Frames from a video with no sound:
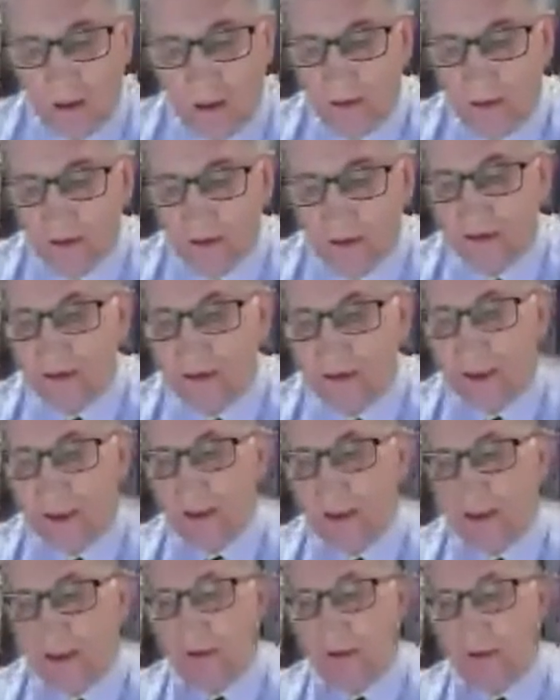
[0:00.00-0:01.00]
On this
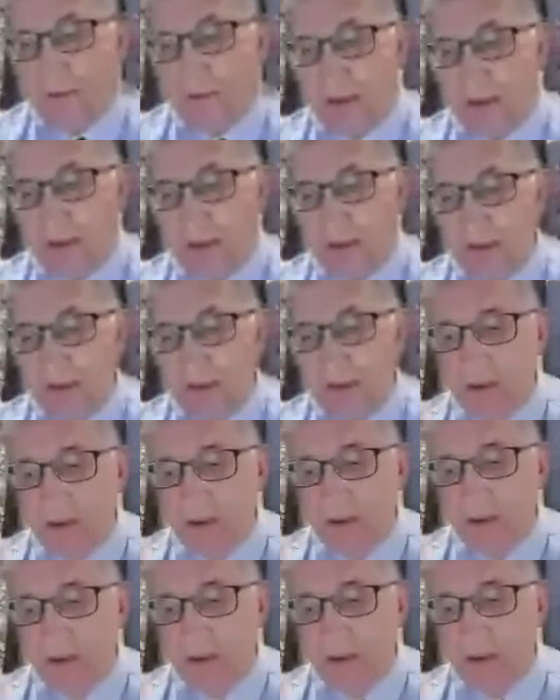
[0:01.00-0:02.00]
slide, we
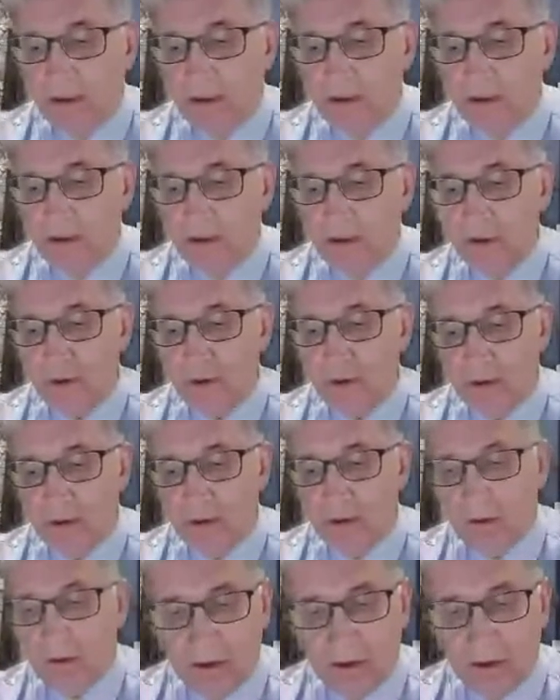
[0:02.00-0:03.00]
continue on
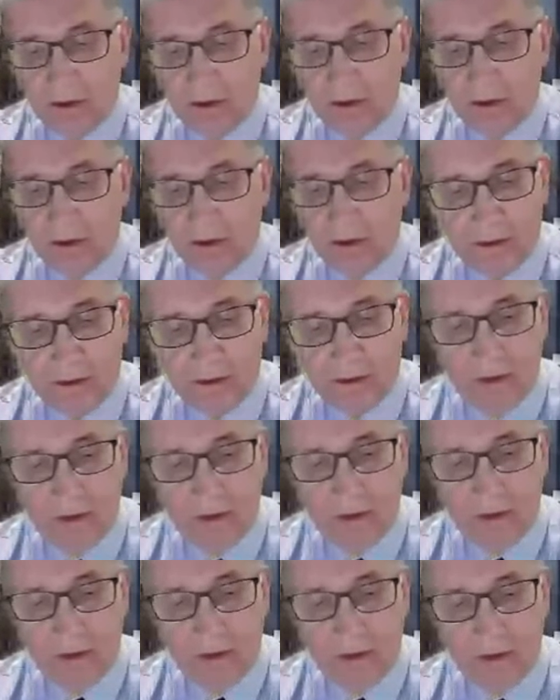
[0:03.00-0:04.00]
conventional vehicles.
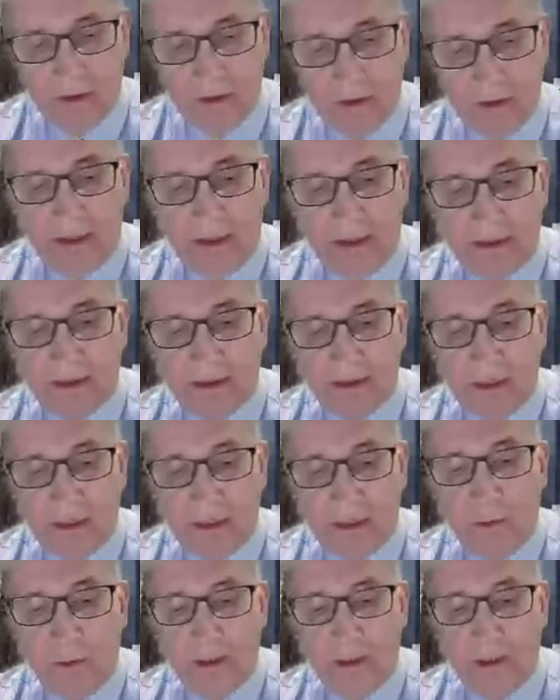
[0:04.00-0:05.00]
As
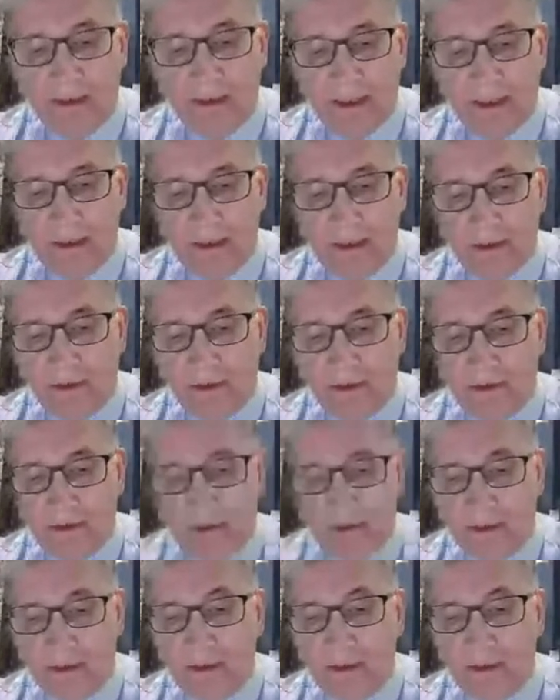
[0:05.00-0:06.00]
our analysis
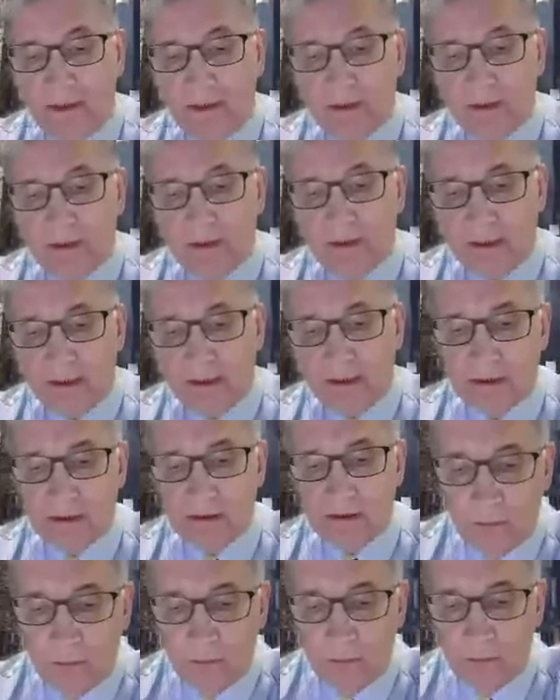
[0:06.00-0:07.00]
indicated,
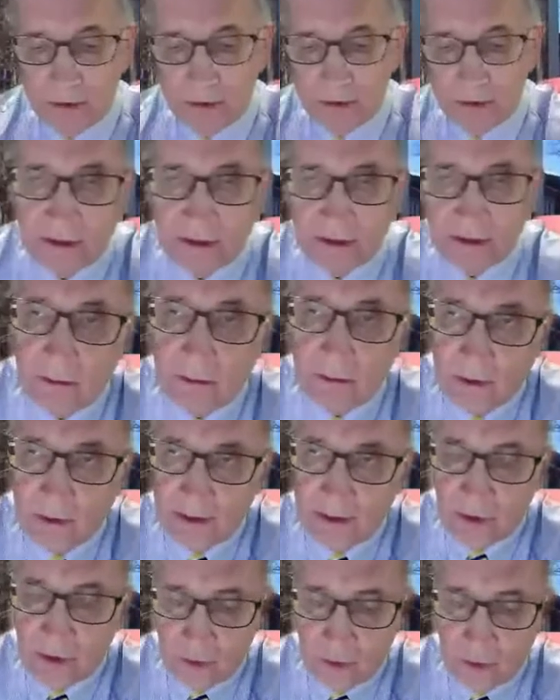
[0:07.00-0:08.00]
modeling,
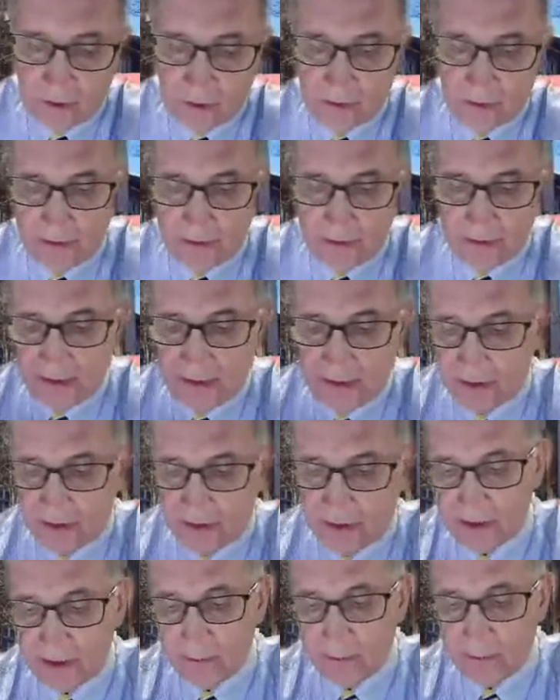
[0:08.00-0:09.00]
simulation, and
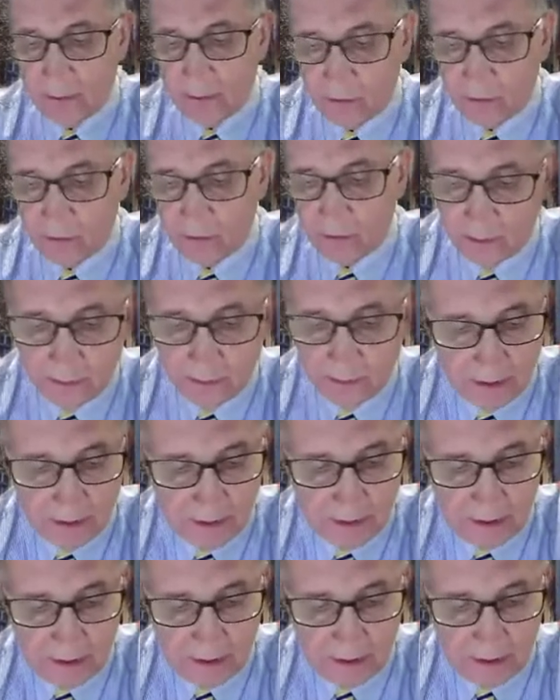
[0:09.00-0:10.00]
assessment of
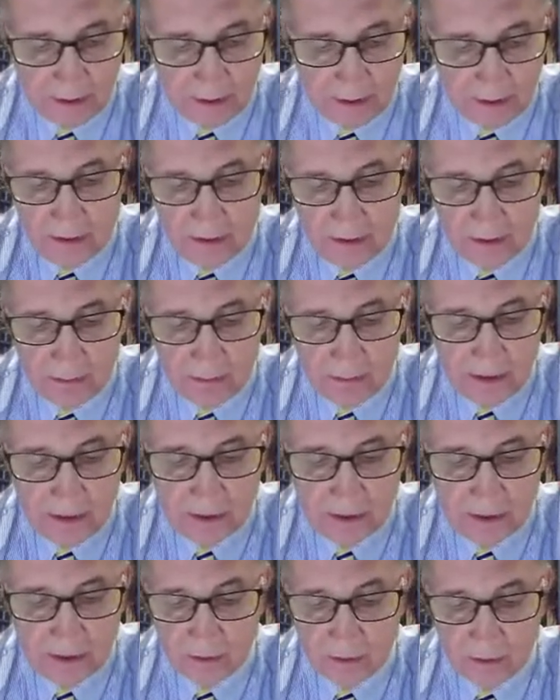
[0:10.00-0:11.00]
mobility is
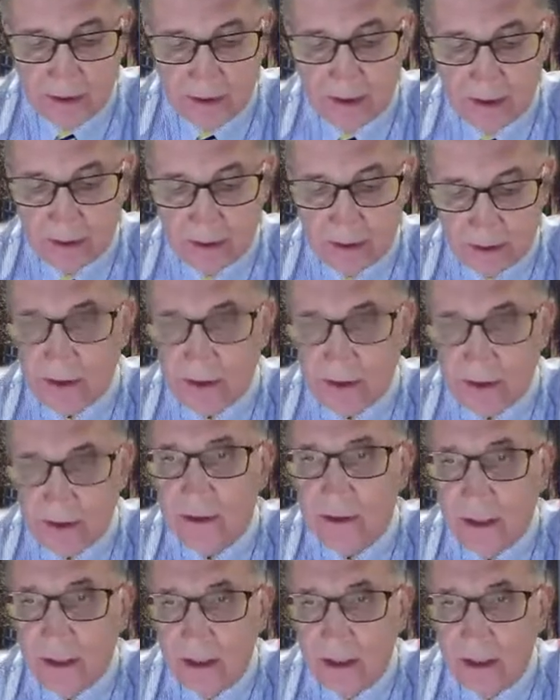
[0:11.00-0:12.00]
based on
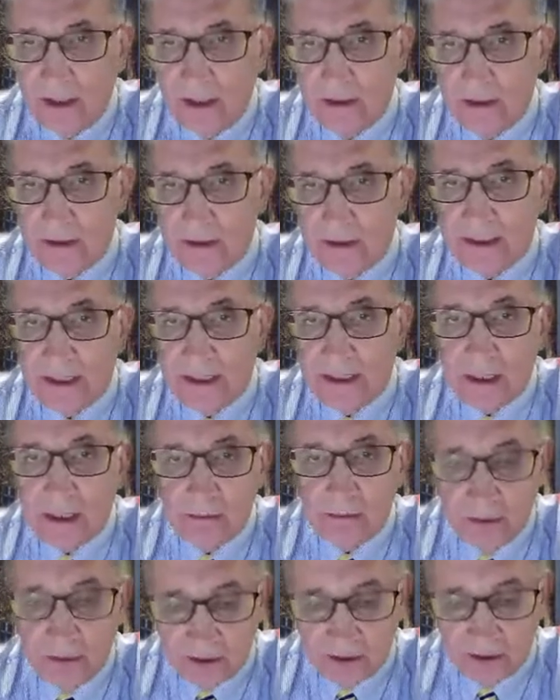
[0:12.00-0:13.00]
indices that can
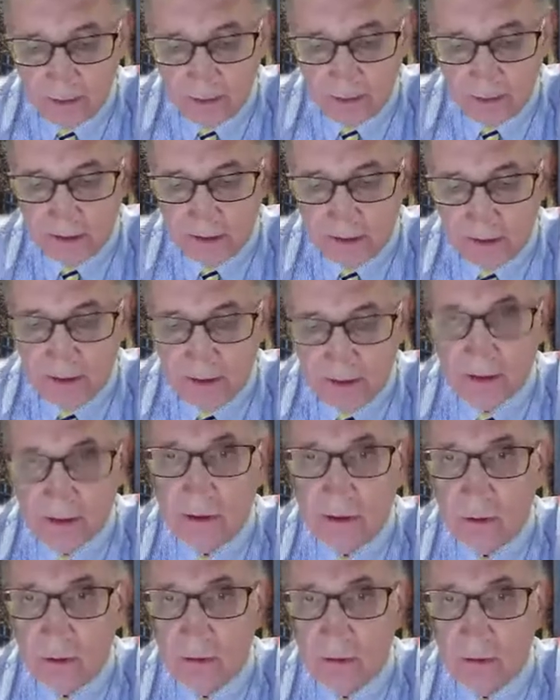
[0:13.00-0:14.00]
be split
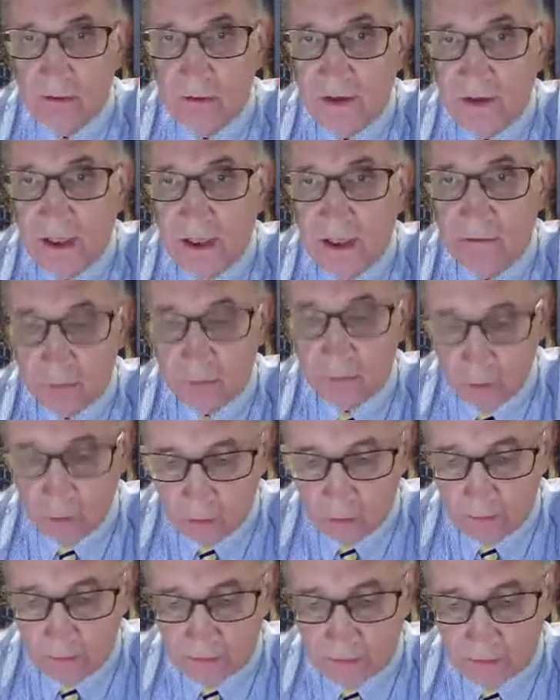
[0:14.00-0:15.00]
into five
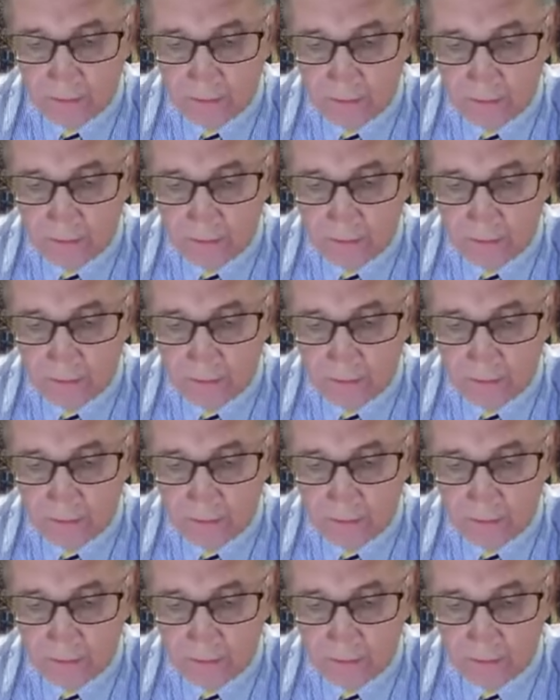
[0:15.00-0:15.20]
groups